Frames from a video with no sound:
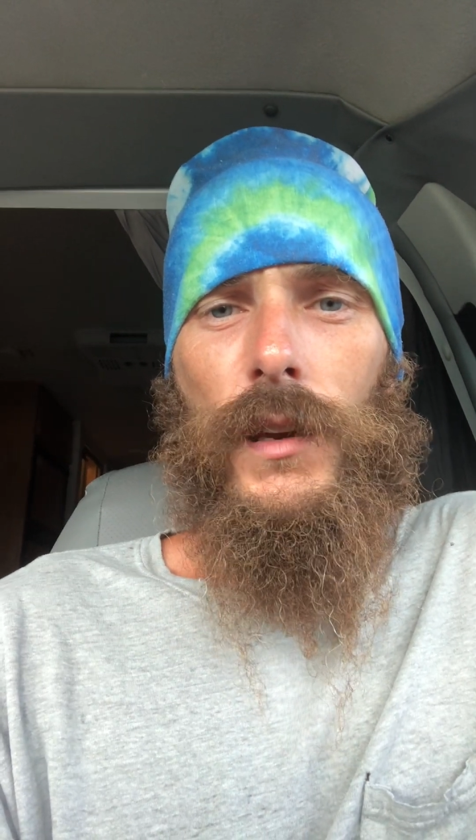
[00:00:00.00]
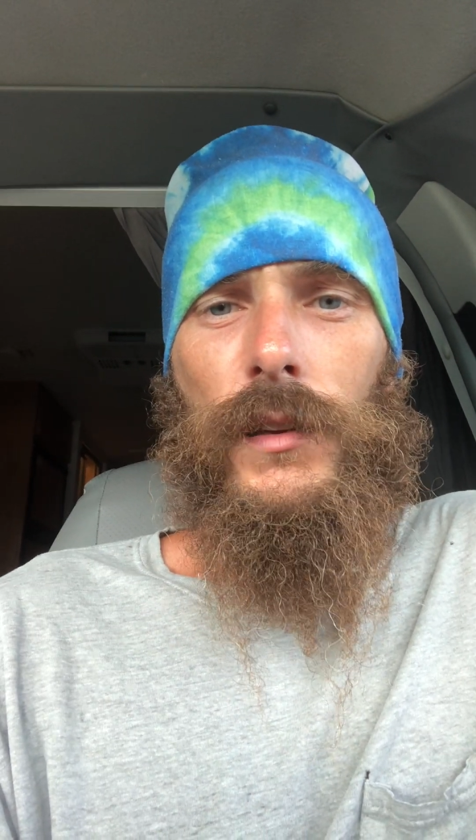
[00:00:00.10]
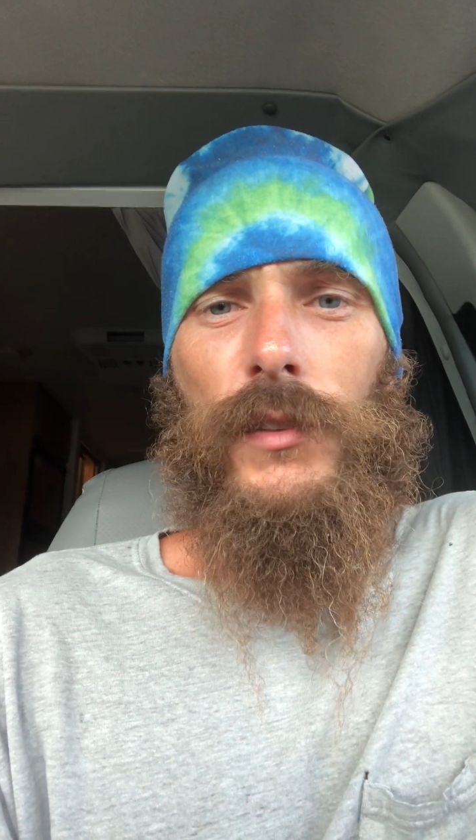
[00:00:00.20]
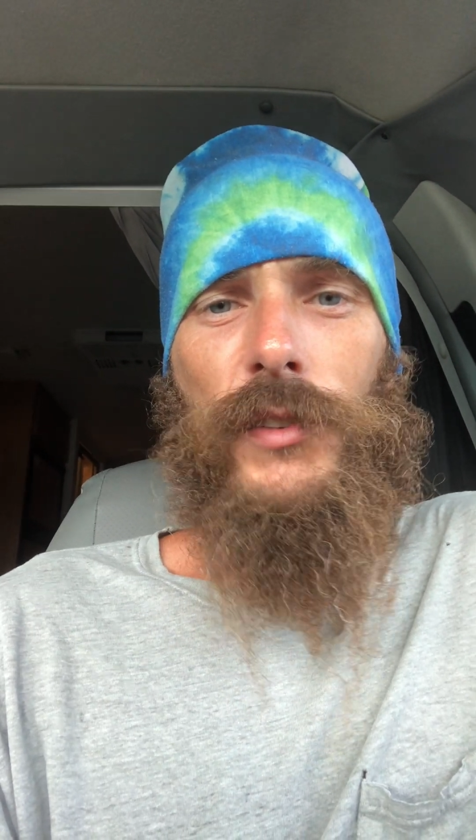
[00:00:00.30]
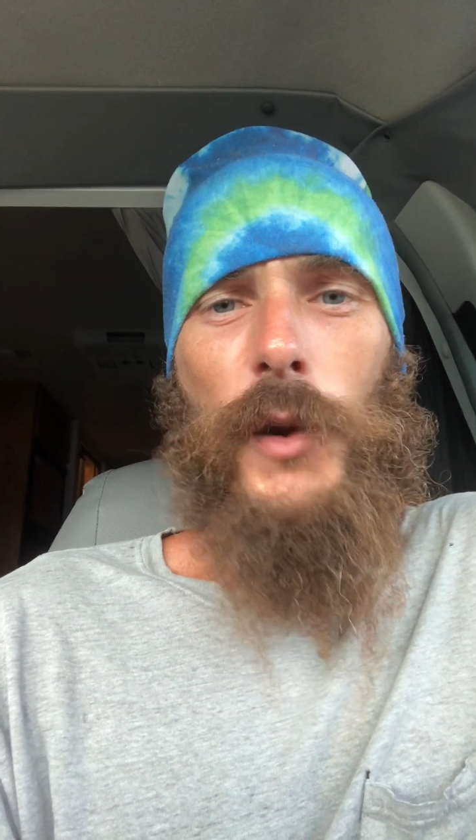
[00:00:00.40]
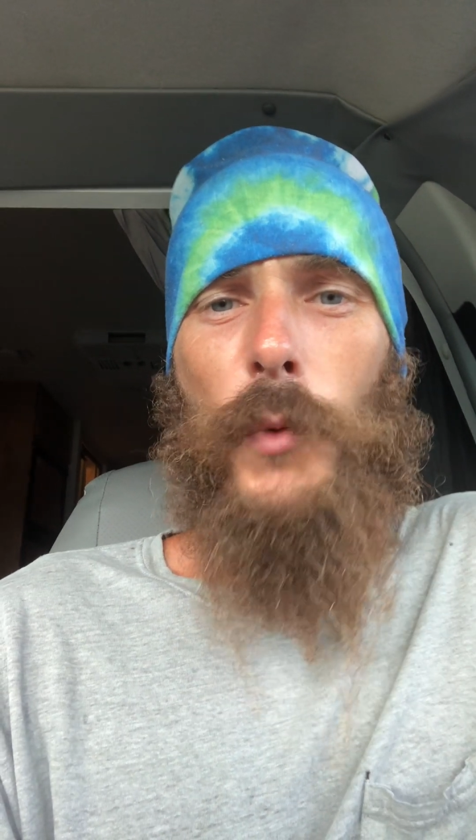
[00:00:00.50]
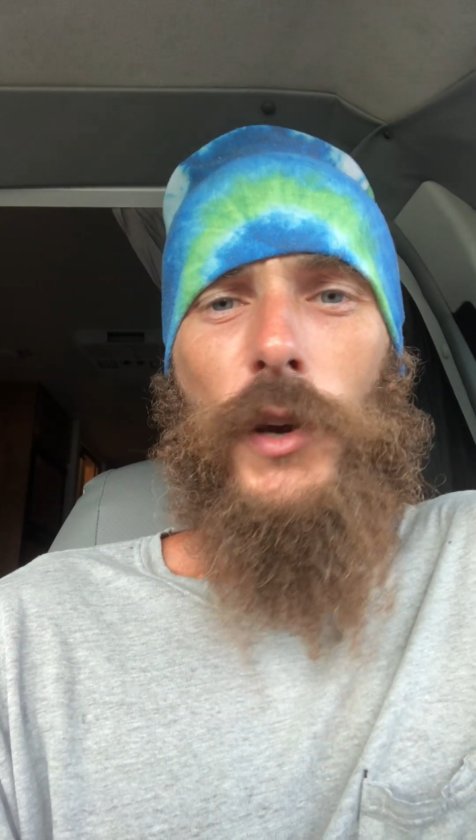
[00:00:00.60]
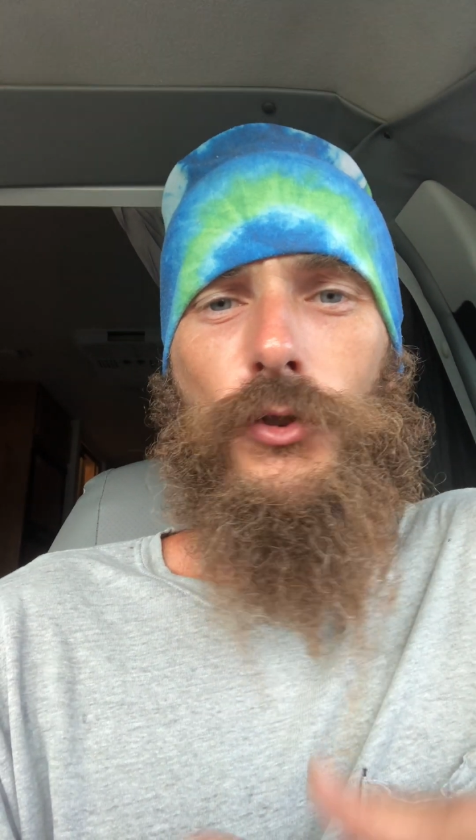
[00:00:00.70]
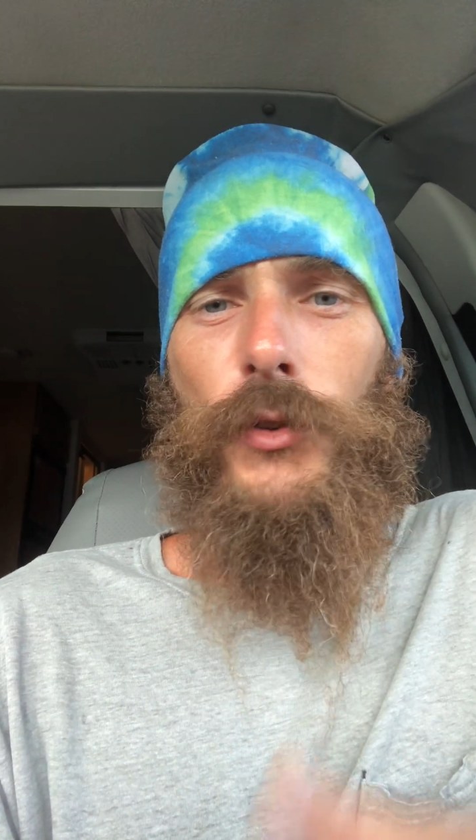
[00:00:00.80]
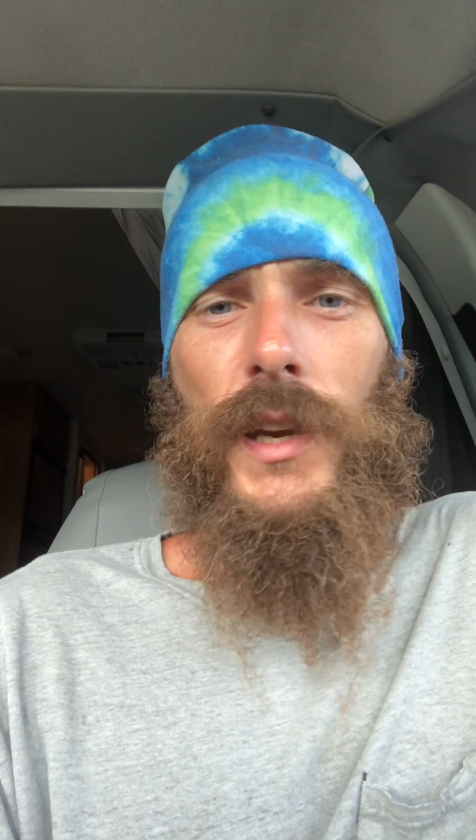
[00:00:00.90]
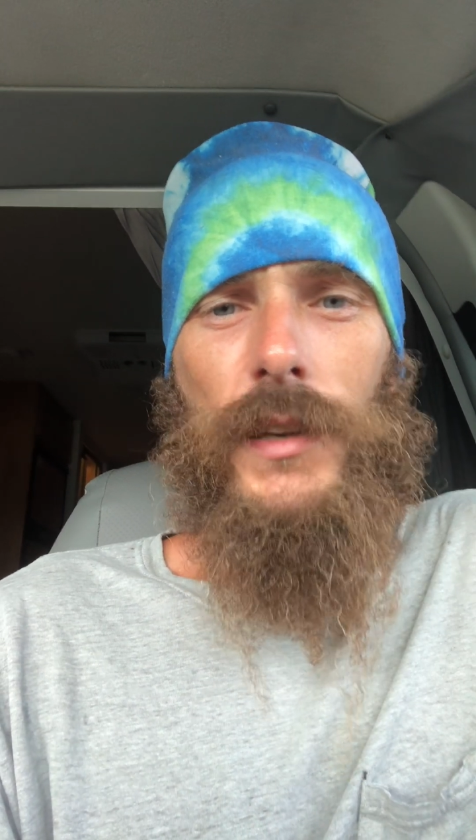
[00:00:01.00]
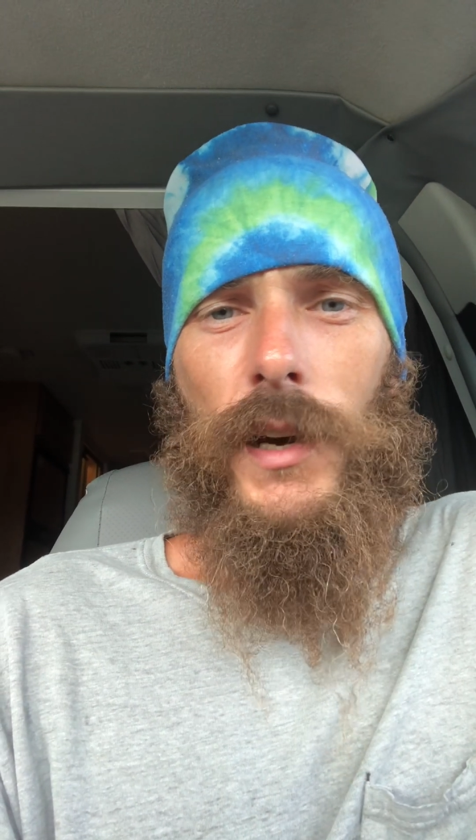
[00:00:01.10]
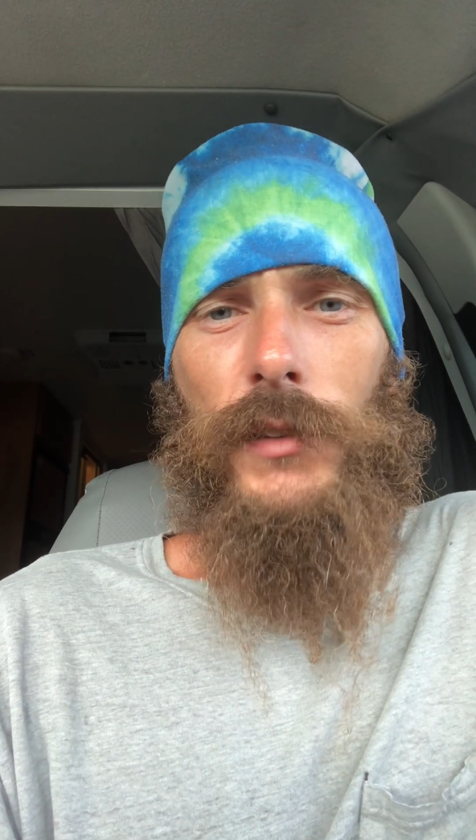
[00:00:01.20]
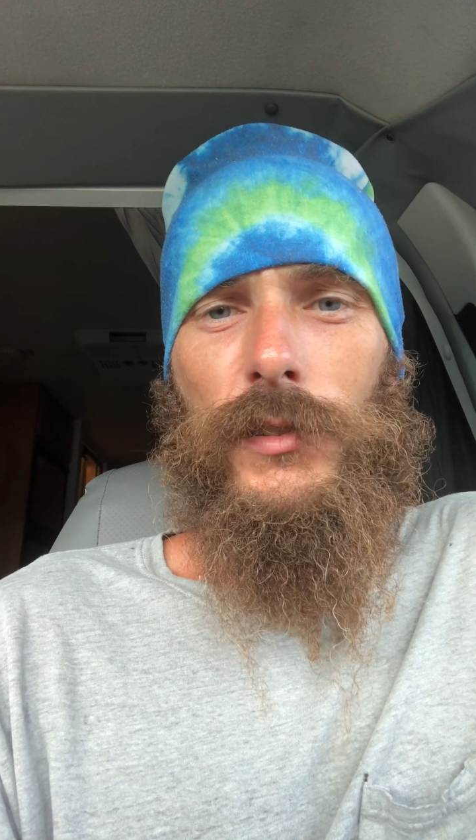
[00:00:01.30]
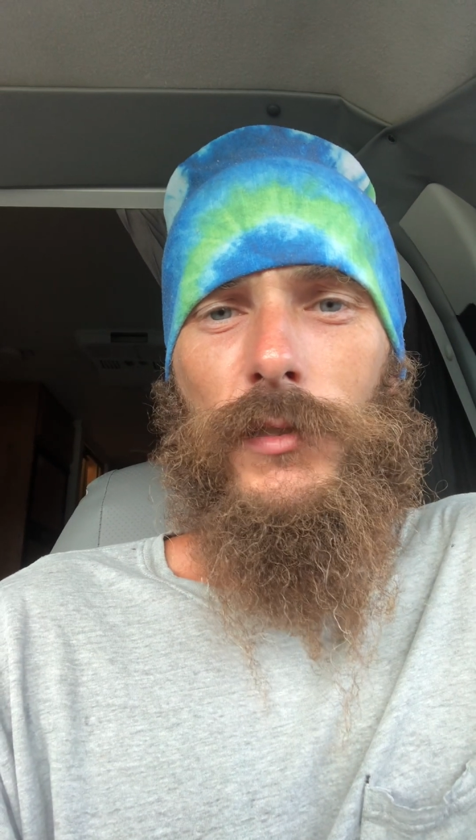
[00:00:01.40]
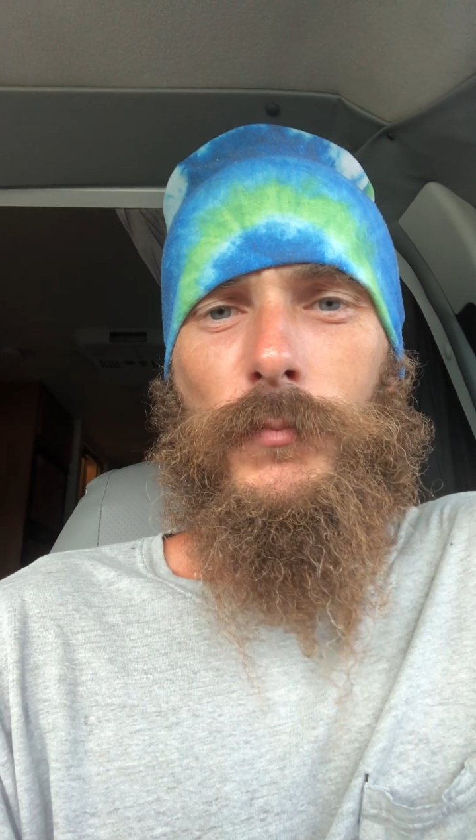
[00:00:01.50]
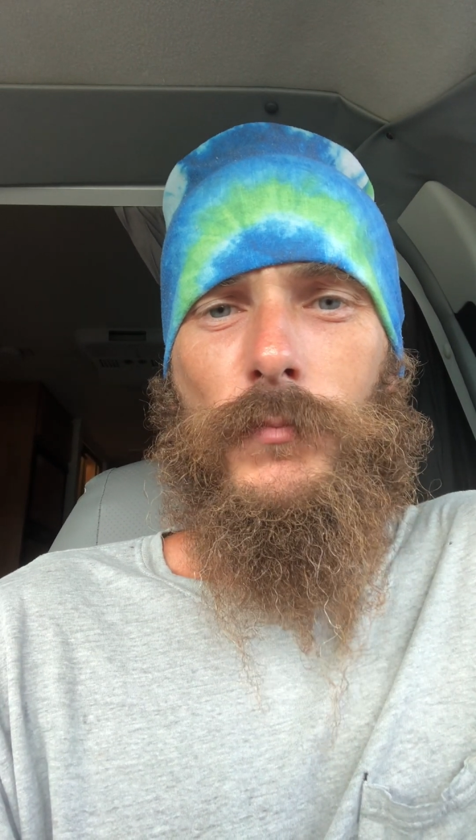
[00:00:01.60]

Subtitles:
the same way a tree does,